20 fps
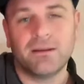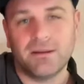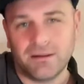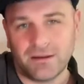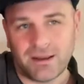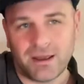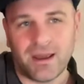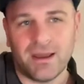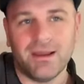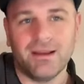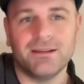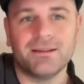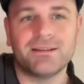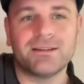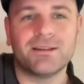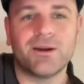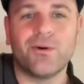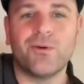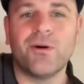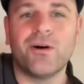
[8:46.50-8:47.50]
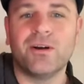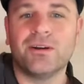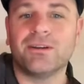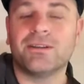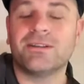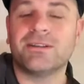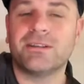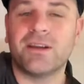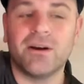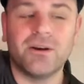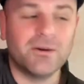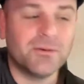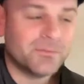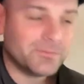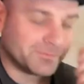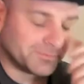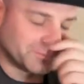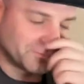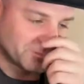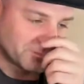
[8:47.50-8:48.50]
Okay, and so on. So
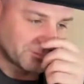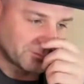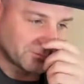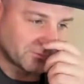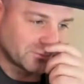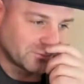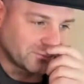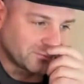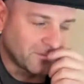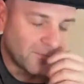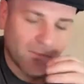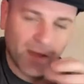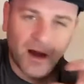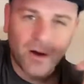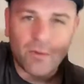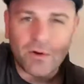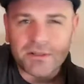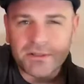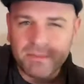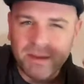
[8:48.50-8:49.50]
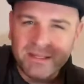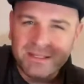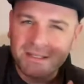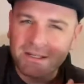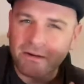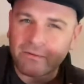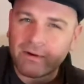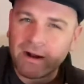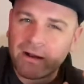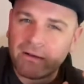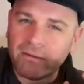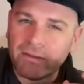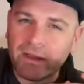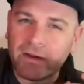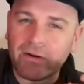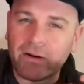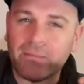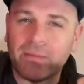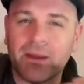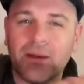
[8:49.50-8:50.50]
I was messing around
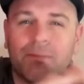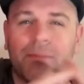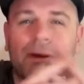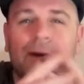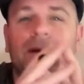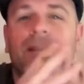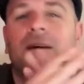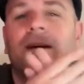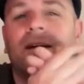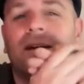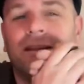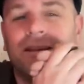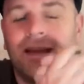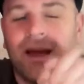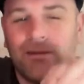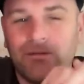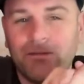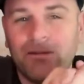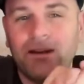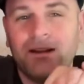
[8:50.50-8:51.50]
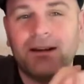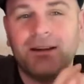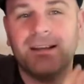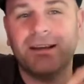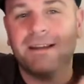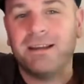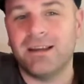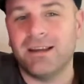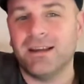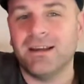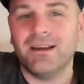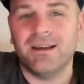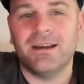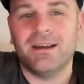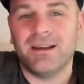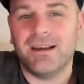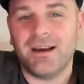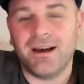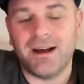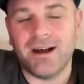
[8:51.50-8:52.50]
there a bit, but definitely
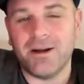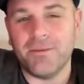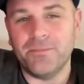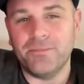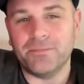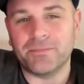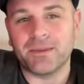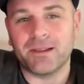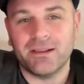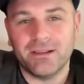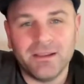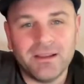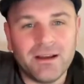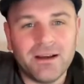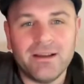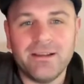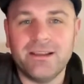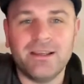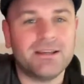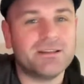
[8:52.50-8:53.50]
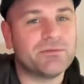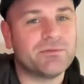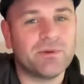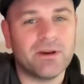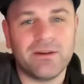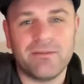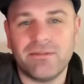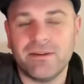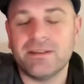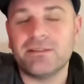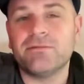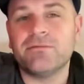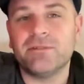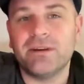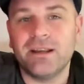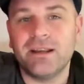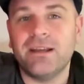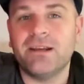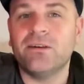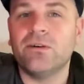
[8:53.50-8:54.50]
learn this riff. It's
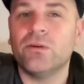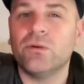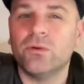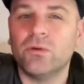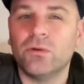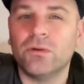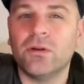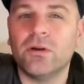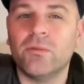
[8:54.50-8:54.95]
really cool.